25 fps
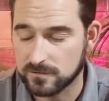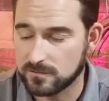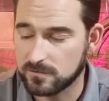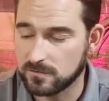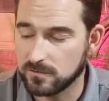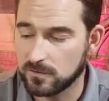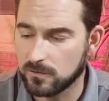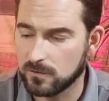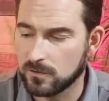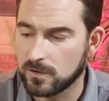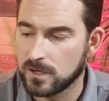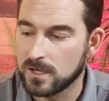
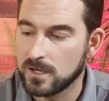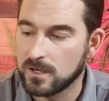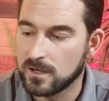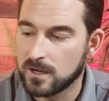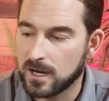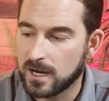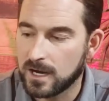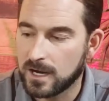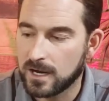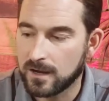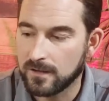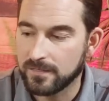So
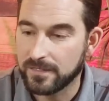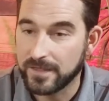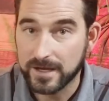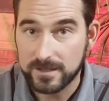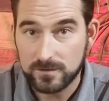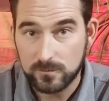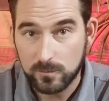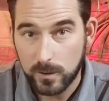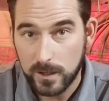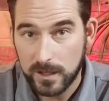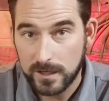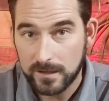uh,
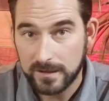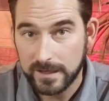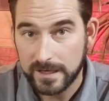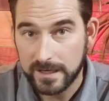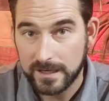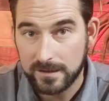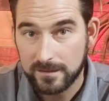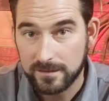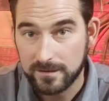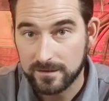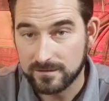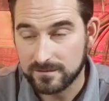that's why I
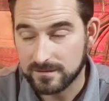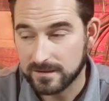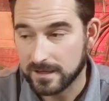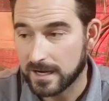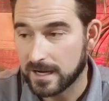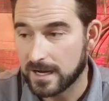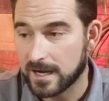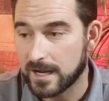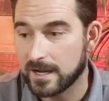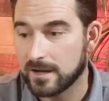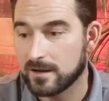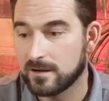like this
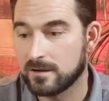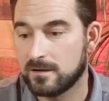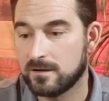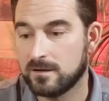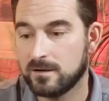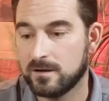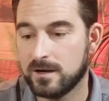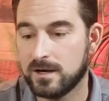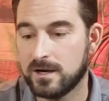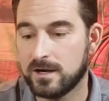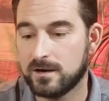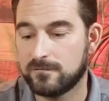guy
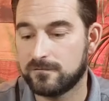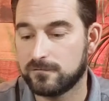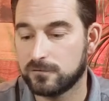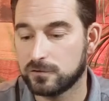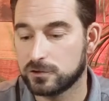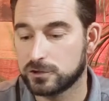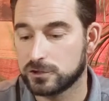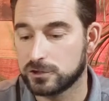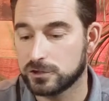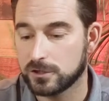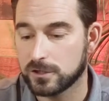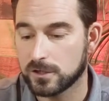uh, for
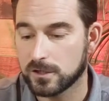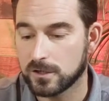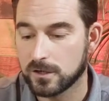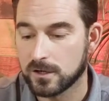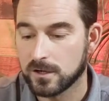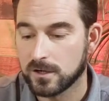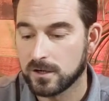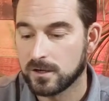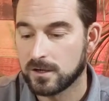sure.